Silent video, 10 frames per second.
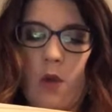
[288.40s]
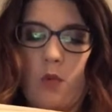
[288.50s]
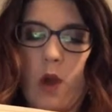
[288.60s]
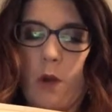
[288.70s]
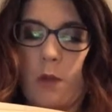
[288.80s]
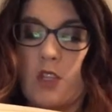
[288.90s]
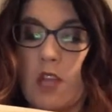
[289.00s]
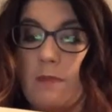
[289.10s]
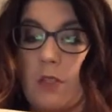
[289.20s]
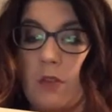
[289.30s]
Wilbur
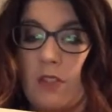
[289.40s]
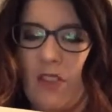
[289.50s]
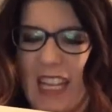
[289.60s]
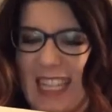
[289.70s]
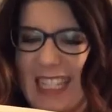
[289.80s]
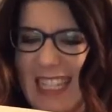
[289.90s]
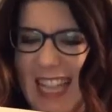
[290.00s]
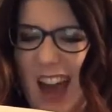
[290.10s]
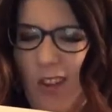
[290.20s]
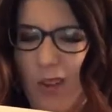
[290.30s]
jumped to his feet.
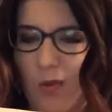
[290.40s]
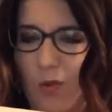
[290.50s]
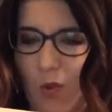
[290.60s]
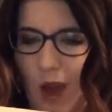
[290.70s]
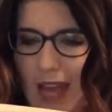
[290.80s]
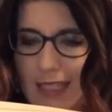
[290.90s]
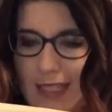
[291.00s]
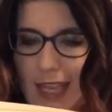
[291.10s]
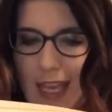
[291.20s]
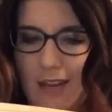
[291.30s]
"Sally
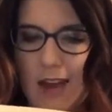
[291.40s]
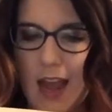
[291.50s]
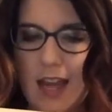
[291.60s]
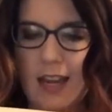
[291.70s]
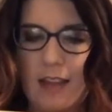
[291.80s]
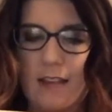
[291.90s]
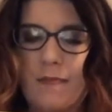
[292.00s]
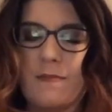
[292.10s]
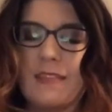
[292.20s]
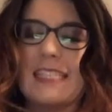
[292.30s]
what?" he cried.
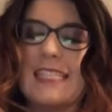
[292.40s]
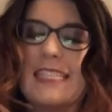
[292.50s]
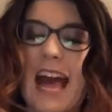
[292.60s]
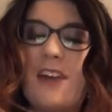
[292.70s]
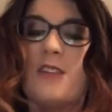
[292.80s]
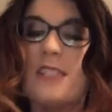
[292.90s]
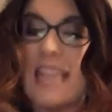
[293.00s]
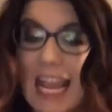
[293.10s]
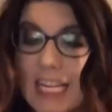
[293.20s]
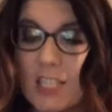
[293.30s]

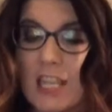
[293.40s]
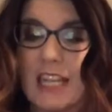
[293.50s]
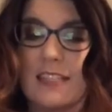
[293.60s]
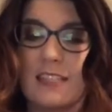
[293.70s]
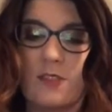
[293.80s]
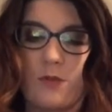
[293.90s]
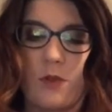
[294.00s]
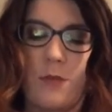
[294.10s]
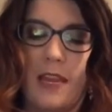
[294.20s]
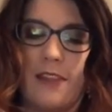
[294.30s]
"Salutations,"
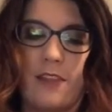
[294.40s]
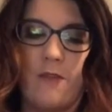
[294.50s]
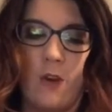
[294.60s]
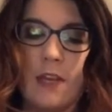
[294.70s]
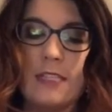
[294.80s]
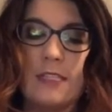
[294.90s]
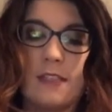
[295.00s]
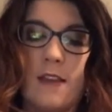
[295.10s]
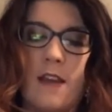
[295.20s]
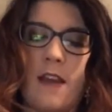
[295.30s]
repeated the voice.
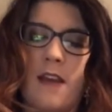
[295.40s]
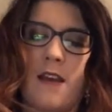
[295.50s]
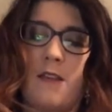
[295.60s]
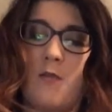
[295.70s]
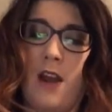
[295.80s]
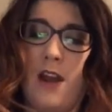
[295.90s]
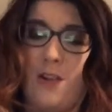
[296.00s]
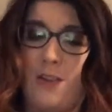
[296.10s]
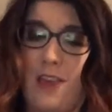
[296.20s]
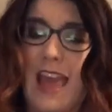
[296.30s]
"What
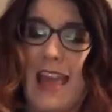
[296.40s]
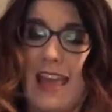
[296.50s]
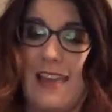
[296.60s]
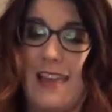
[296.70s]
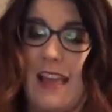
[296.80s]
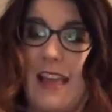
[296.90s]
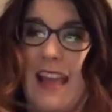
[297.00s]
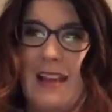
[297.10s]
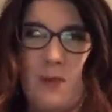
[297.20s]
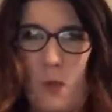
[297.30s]
are they?
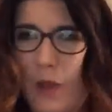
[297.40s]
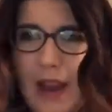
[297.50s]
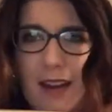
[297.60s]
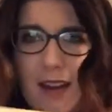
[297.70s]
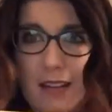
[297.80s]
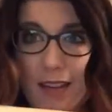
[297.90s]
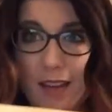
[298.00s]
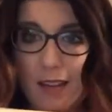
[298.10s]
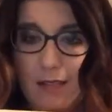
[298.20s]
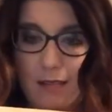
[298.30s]
And where are
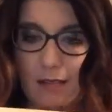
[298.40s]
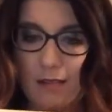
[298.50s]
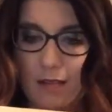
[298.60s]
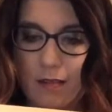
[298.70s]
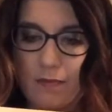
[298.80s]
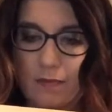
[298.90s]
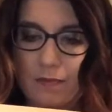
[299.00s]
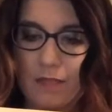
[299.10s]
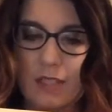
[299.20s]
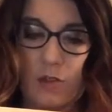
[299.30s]
you?"
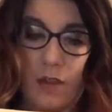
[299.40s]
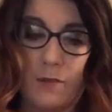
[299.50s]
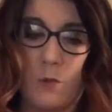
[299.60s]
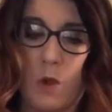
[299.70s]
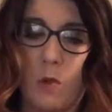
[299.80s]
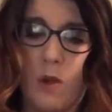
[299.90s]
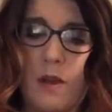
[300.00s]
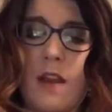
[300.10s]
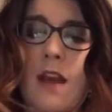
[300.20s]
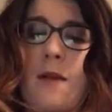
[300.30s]
screamed
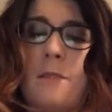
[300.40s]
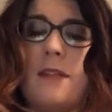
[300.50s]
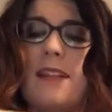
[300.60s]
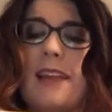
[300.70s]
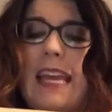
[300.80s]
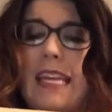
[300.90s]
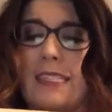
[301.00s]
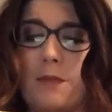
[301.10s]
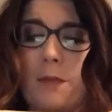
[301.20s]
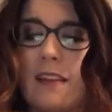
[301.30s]
Wilbur.
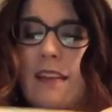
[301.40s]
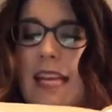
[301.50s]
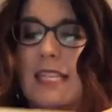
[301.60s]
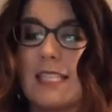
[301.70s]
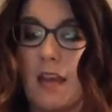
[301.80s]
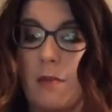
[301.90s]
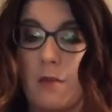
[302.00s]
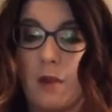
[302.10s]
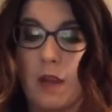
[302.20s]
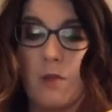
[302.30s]
Please, please tell
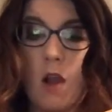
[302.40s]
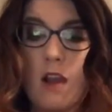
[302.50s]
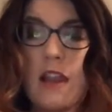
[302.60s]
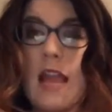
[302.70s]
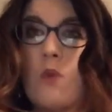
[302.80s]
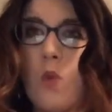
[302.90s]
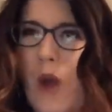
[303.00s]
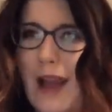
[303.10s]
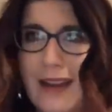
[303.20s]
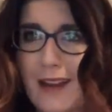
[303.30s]
me where you are and
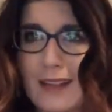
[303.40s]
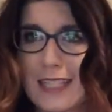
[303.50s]
what are